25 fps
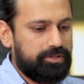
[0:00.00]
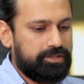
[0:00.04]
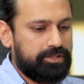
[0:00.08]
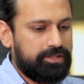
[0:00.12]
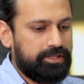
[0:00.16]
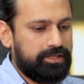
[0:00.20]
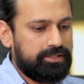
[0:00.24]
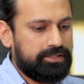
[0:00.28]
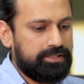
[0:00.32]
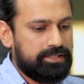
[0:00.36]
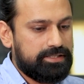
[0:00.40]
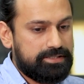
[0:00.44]

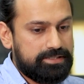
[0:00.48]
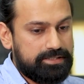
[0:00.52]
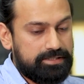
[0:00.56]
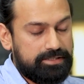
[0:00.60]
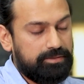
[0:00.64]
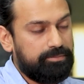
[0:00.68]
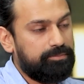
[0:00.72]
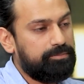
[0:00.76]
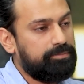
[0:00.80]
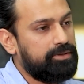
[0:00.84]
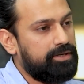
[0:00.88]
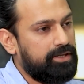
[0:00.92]
that this is
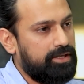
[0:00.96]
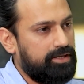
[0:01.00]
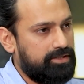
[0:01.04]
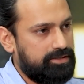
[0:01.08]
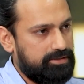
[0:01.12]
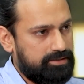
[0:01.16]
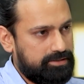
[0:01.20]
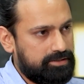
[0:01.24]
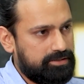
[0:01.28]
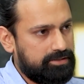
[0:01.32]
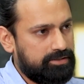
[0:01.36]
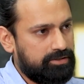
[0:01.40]
a
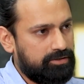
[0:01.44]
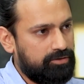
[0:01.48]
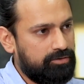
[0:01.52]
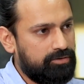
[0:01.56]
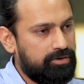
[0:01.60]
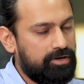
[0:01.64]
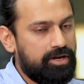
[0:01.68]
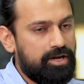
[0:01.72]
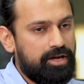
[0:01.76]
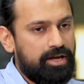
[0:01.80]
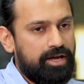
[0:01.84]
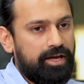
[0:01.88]
place,
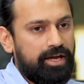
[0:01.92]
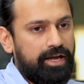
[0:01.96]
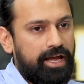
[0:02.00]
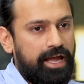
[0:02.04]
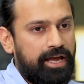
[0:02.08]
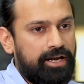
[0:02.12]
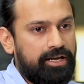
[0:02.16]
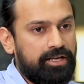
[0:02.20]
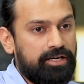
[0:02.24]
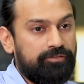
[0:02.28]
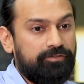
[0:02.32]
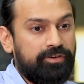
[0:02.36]

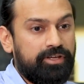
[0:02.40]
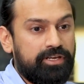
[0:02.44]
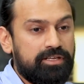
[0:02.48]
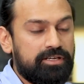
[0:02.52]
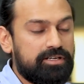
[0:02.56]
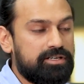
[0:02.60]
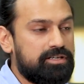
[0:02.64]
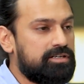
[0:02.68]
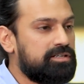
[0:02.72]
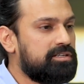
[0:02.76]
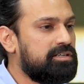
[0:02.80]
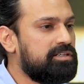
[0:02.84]
at a very
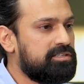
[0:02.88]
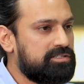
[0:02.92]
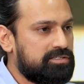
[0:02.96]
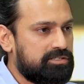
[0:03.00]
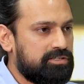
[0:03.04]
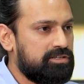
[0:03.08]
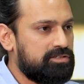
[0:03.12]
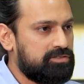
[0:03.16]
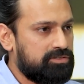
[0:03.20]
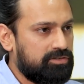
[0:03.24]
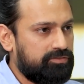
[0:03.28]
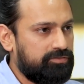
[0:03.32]
early
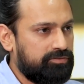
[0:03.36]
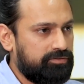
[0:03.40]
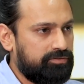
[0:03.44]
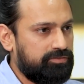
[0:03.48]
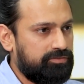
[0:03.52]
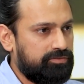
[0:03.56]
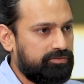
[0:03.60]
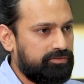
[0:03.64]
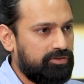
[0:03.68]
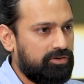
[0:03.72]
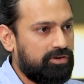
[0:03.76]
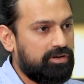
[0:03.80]
stage
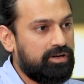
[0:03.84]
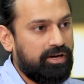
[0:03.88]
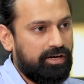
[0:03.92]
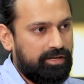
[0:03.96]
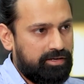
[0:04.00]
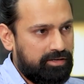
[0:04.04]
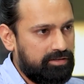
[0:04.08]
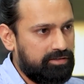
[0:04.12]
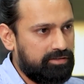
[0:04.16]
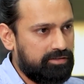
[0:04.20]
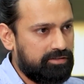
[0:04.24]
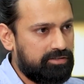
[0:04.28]
of your
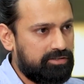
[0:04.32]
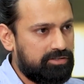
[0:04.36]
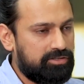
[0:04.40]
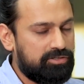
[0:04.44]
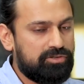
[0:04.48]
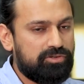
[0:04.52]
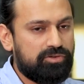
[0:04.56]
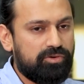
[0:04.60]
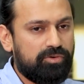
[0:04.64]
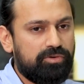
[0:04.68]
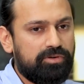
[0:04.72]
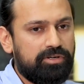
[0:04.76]
career, you
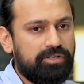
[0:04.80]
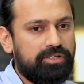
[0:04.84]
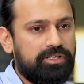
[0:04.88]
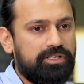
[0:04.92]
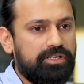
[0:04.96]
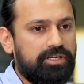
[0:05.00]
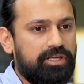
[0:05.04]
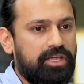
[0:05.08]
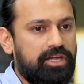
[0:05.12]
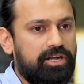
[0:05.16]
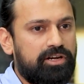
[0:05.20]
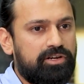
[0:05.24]

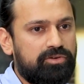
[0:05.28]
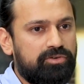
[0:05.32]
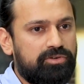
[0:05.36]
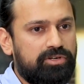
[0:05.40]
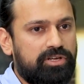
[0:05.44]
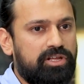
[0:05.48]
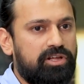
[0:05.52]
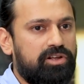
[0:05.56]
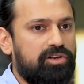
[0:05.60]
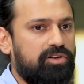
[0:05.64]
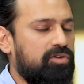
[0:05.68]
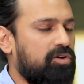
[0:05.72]
don't get to
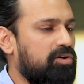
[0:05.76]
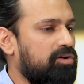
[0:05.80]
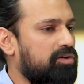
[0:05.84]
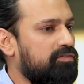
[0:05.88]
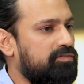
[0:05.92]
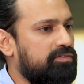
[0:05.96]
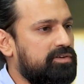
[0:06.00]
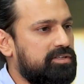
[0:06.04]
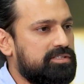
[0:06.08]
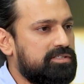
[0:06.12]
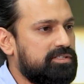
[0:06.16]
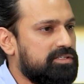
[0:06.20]
take a lot
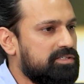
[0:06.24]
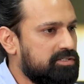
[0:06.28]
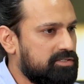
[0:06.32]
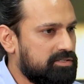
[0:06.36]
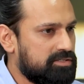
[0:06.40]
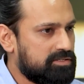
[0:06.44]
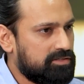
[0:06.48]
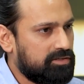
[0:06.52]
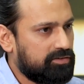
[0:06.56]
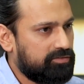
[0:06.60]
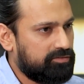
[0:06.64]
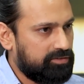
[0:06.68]
of
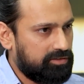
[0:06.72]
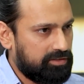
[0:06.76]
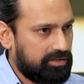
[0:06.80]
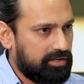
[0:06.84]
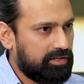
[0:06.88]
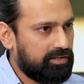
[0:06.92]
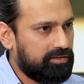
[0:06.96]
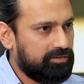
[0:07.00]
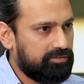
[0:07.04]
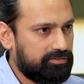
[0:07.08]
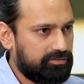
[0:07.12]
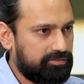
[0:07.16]
decisions of your
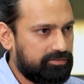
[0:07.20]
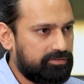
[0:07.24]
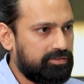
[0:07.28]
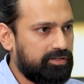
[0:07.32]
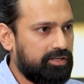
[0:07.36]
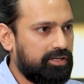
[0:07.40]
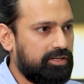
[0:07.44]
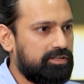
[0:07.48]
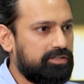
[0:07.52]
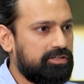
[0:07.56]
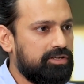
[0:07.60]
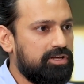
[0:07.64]
life,
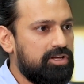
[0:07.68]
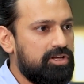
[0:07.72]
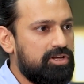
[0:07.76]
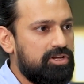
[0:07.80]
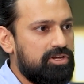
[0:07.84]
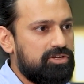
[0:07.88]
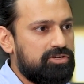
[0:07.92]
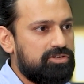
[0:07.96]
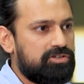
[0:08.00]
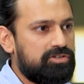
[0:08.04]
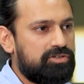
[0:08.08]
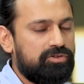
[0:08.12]
right?
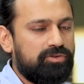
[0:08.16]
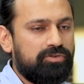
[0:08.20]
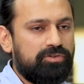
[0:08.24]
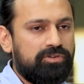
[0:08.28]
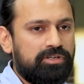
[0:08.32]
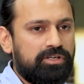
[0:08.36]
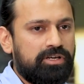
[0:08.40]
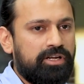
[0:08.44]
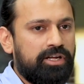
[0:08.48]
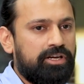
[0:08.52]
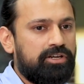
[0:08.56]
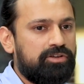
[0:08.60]
You
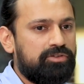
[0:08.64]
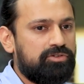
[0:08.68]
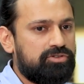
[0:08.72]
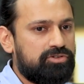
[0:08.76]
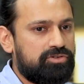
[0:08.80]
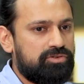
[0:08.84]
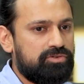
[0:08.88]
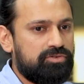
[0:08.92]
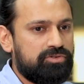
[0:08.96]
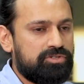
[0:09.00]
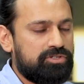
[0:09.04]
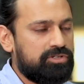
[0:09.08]
don't get to
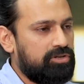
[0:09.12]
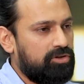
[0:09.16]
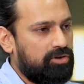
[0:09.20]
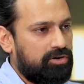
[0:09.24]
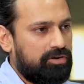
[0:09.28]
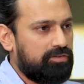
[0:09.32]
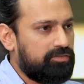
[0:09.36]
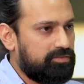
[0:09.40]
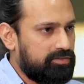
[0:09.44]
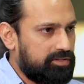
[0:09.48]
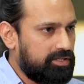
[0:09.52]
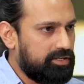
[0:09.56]
choose a lot
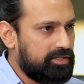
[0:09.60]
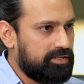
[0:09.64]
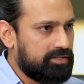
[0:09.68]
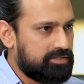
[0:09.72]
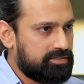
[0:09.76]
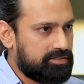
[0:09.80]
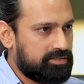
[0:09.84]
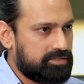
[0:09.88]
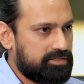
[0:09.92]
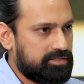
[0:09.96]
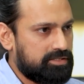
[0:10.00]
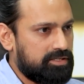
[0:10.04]
of
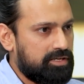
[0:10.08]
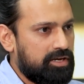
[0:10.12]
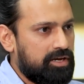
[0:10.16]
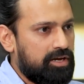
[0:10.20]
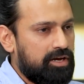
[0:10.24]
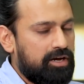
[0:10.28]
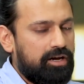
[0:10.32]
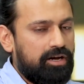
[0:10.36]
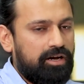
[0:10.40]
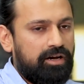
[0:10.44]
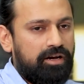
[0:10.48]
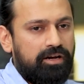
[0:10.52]
things.
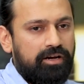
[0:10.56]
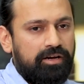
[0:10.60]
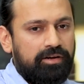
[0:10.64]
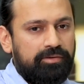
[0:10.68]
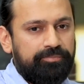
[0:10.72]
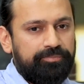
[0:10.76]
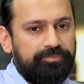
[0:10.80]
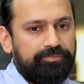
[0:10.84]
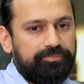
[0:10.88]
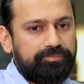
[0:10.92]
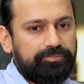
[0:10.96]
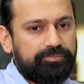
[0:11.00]

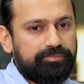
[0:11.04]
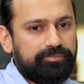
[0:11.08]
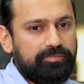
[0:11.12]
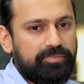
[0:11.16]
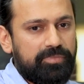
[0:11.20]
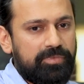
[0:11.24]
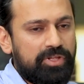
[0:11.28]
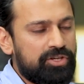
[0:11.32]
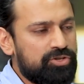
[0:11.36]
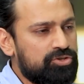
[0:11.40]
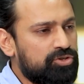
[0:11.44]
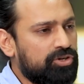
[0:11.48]

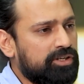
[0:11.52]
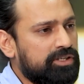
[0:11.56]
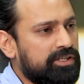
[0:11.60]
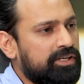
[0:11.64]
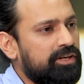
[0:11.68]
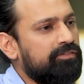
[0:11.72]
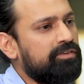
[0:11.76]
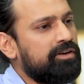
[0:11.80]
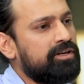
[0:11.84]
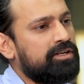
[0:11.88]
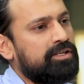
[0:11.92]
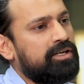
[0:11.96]
You are
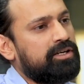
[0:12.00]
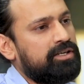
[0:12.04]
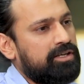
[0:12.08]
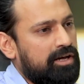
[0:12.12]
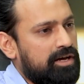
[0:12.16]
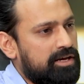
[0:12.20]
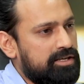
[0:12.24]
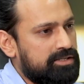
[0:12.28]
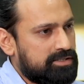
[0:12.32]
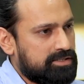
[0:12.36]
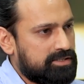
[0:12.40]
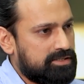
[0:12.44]
given the
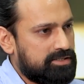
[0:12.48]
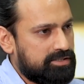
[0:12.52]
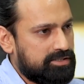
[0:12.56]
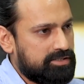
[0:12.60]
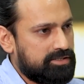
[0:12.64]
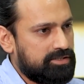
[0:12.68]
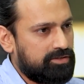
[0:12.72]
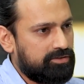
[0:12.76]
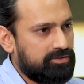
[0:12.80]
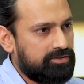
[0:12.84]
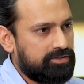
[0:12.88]
tasks.